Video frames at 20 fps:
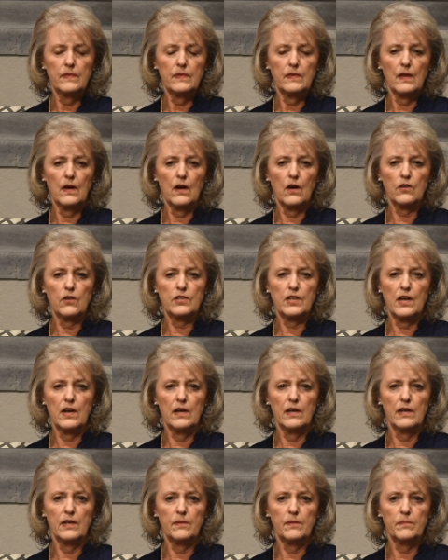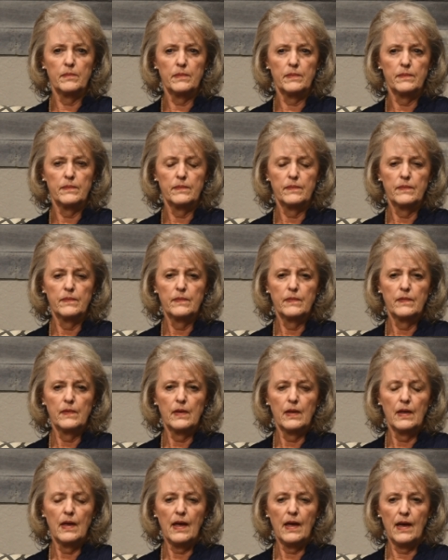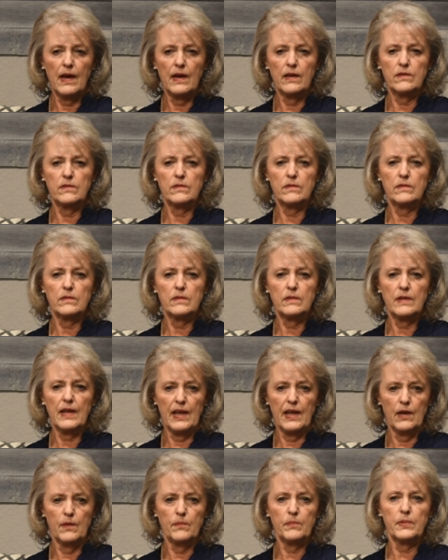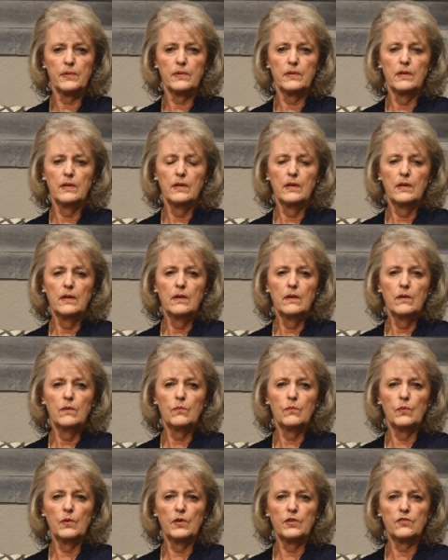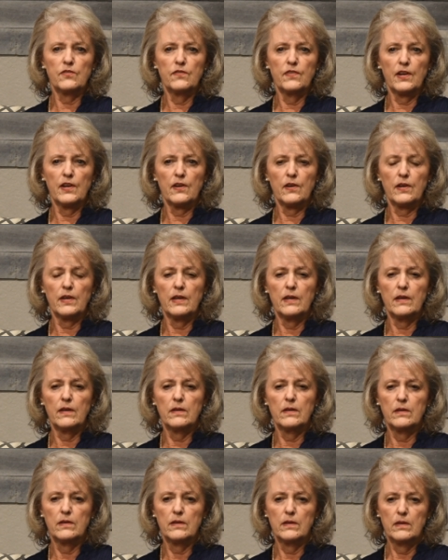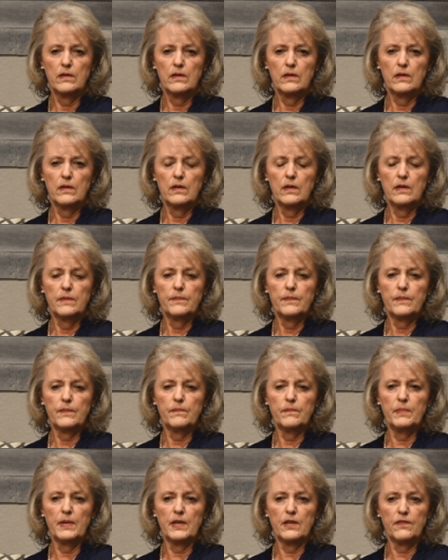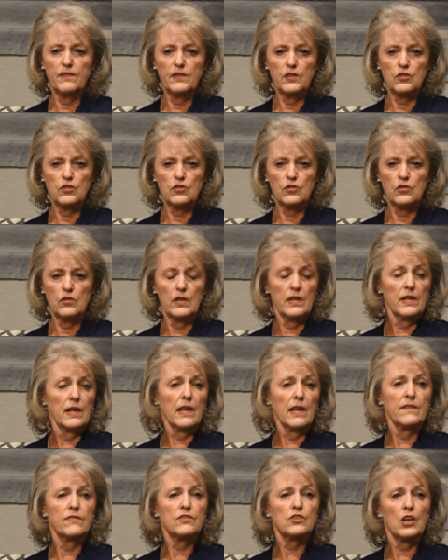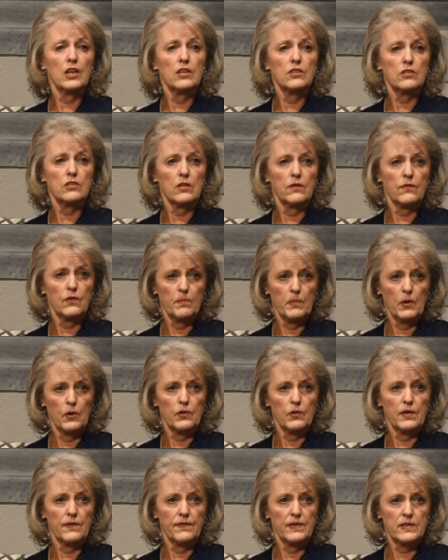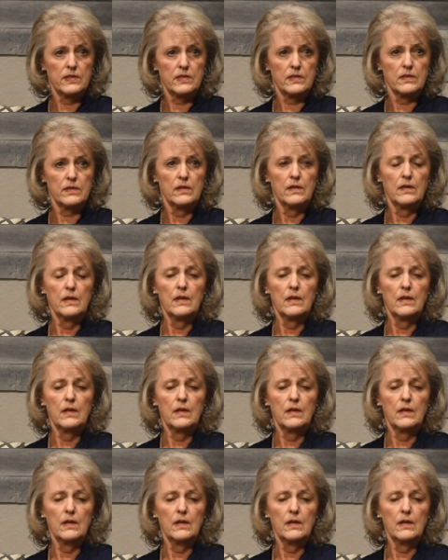our time at camp was very beneficial and life-changing for both of us.